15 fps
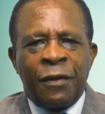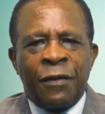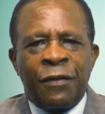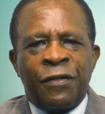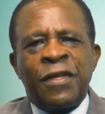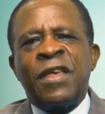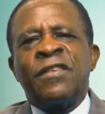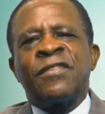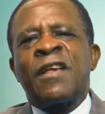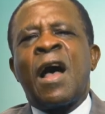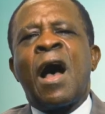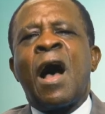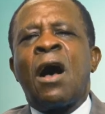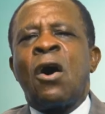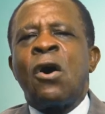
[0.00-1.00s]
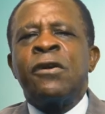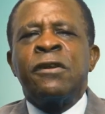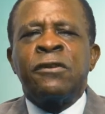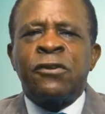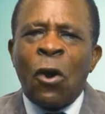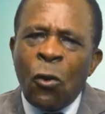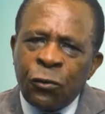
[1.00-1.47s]
These are
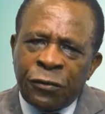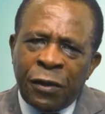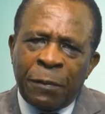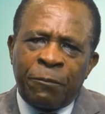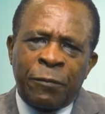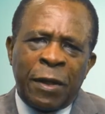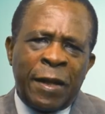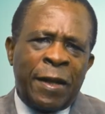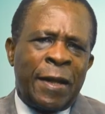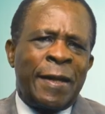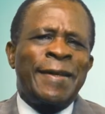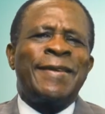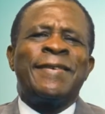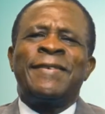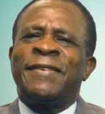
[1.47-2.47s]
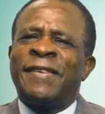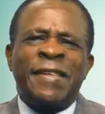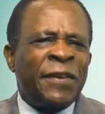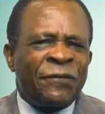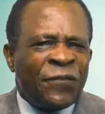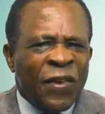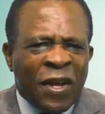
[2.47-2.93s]
undoubtedly
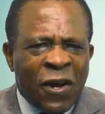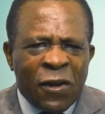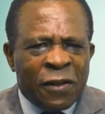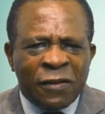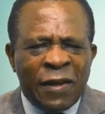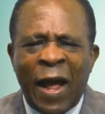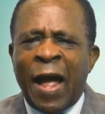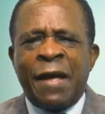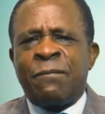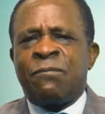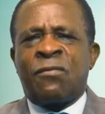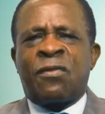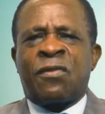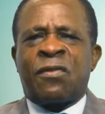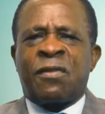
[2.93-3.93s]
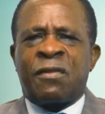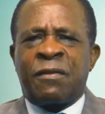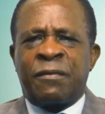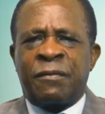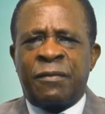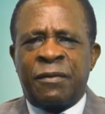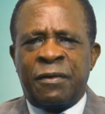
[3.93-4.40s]
difficult times.
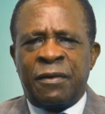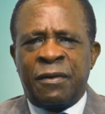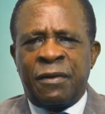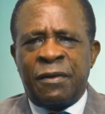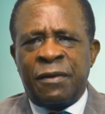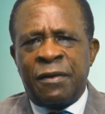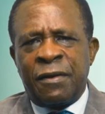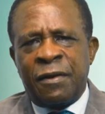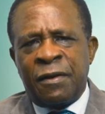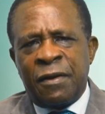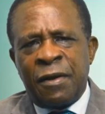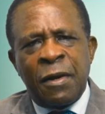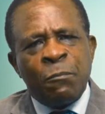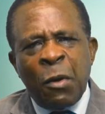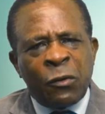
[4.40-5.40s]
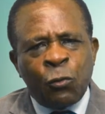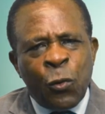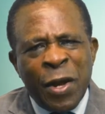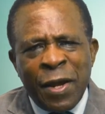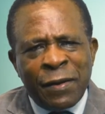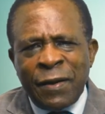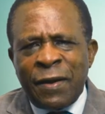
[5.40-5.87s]
But
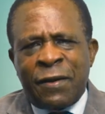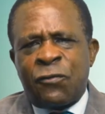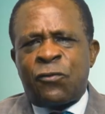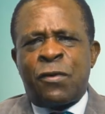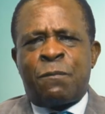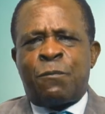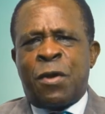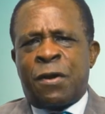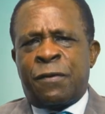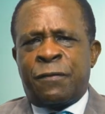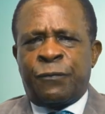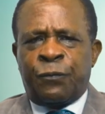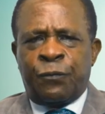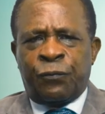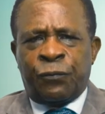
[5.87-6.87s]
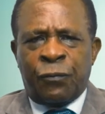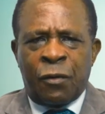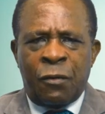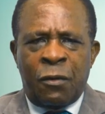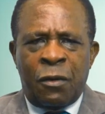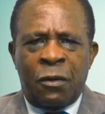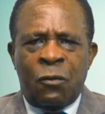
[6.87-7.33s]
we in the Caribbean
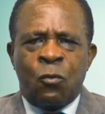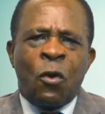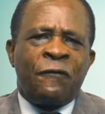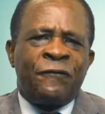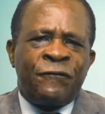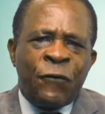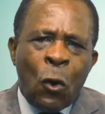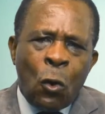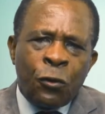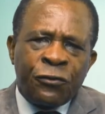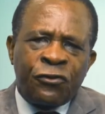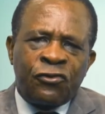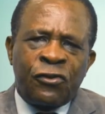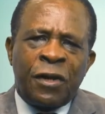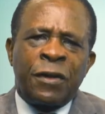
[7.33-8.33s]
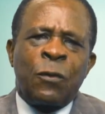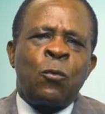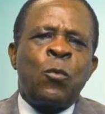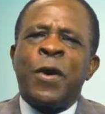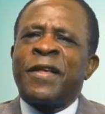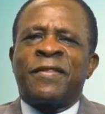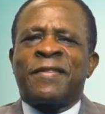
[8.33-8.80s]
were forged in the
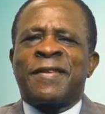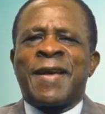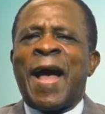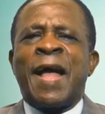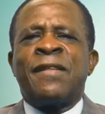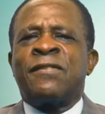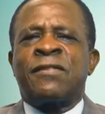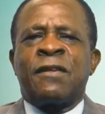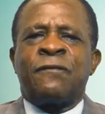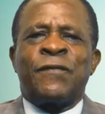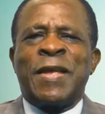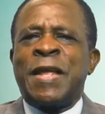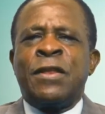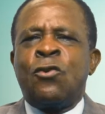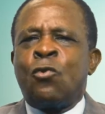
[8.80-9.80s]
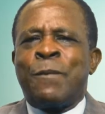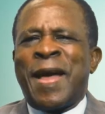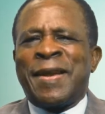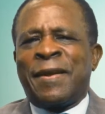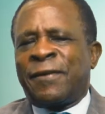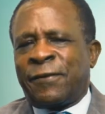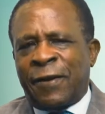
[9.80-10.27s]
worst kinds of
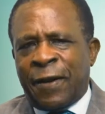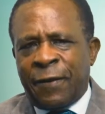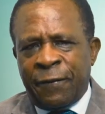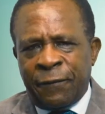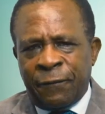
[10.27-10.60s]
inhumanity.